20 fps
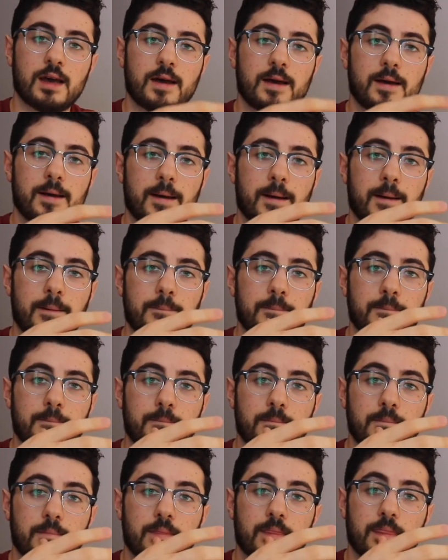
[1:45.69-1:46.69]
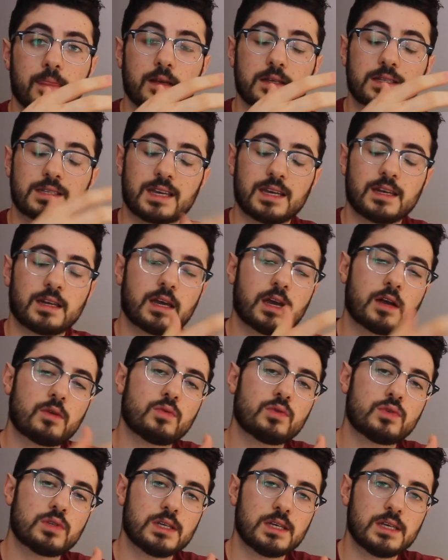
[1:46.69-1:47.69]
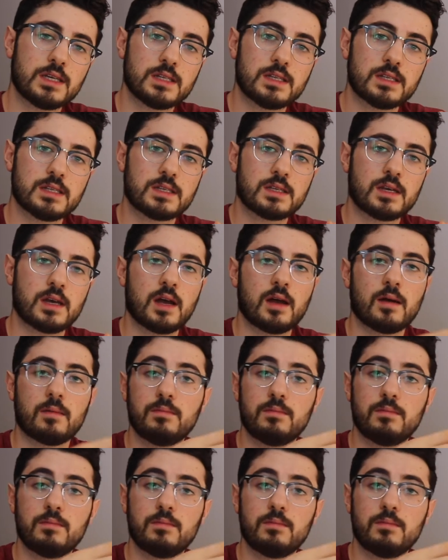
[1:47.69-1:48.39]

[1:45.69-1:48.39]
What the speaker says: skincare routines,